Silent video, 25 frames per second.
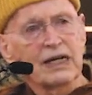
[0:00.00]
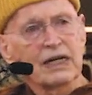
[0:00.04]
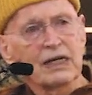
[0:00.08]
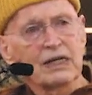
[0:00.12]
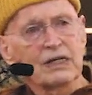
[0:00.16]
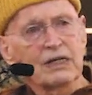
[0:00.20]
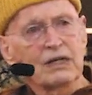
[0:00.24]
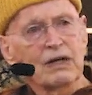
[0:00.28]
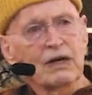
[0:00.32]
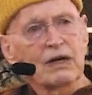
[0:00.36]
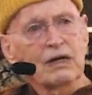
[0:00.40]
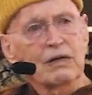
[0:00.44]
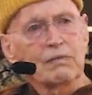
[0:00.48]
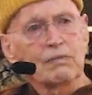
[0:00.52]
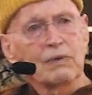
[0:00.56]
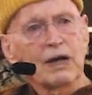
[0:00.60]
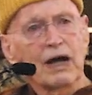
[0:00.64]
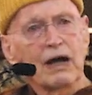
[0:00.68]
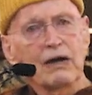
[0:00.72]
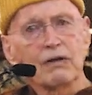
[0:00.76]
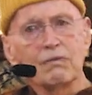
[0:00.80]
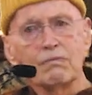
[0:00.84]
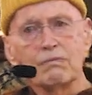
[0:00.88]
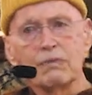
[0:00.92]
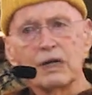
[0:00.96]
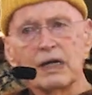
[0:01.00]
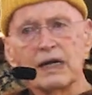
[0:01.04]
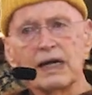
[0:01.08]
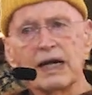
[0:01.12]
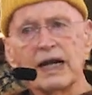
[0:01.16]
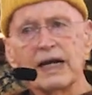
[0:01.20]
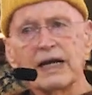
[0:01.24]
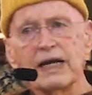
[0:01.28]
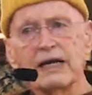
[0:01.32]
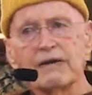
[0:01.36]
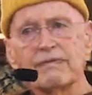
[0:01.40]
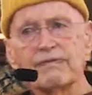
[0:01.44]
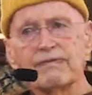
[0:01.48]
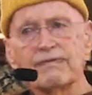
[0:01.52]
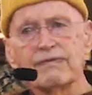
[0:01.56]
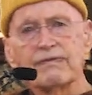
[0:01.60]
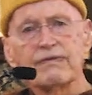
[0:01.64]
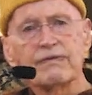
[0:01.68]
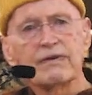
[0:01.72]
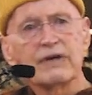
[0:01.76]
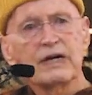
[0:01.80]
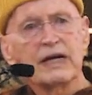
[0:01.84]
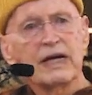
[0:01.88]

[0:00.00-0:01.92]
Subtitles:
It's not about belief